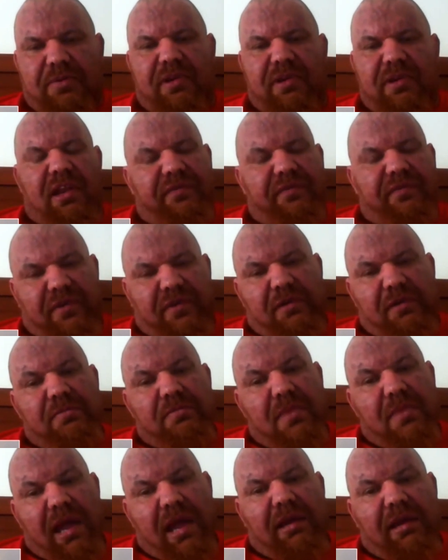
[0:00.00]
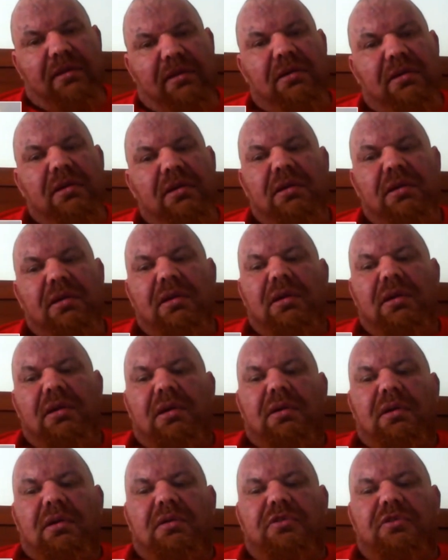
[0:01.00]
They're the three main
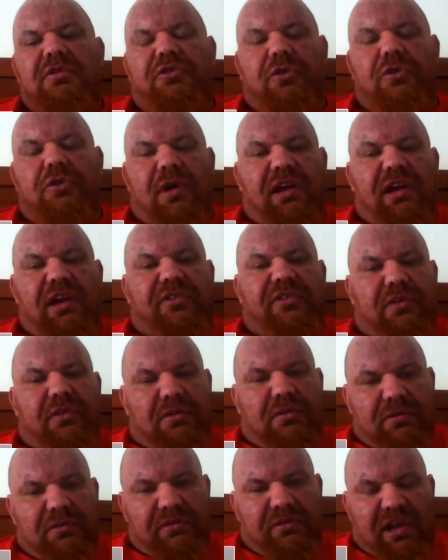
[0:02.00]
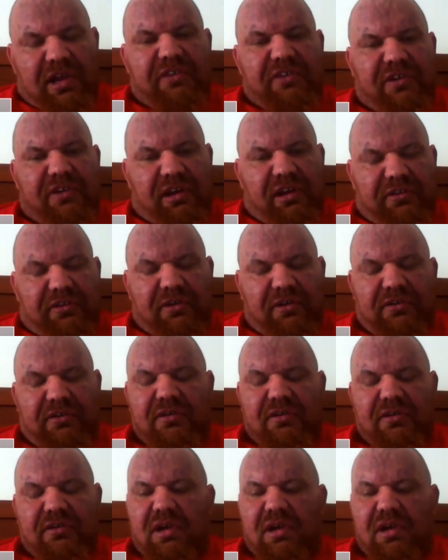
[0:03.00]
duration test easters.